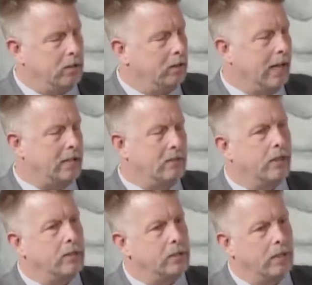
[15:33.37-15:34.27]
Lots of
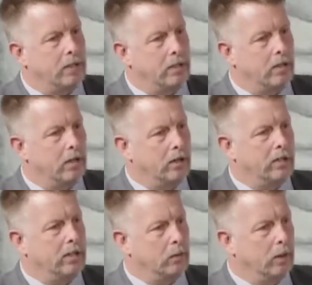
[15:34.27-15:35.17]
other cities are
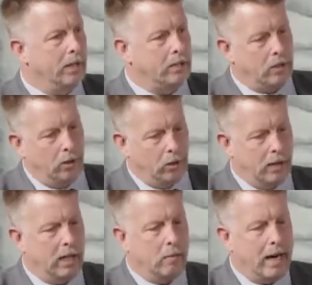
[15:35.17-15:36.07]
dealing with it. So
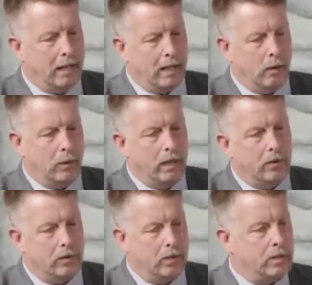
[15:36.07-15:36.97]
little by little, we go
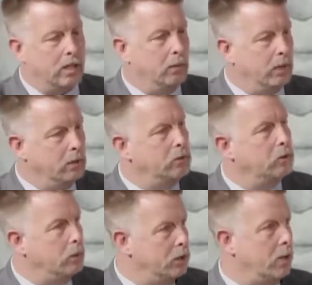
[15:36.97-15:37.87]
through the city and we do
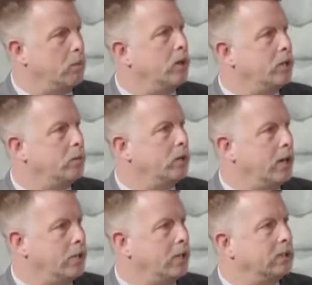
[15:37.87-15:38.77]
sewer separation
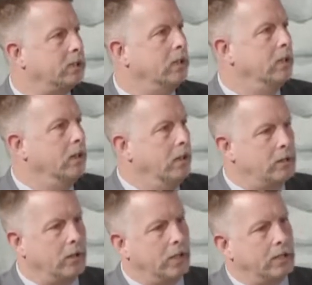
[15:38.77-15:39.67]
projects
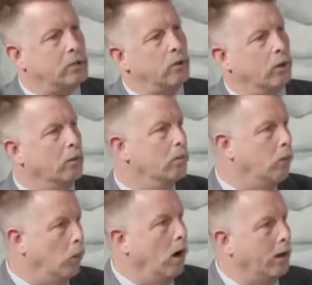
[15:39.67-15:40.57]
so that the storm
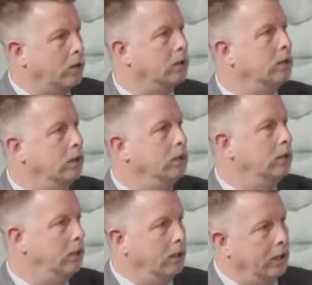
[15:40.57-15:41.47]
water
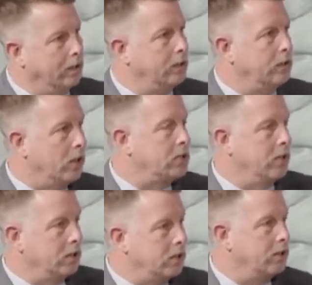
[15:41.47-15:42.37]

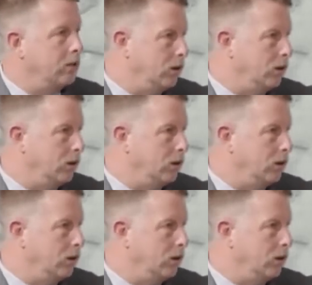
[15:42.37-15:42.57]
doesn't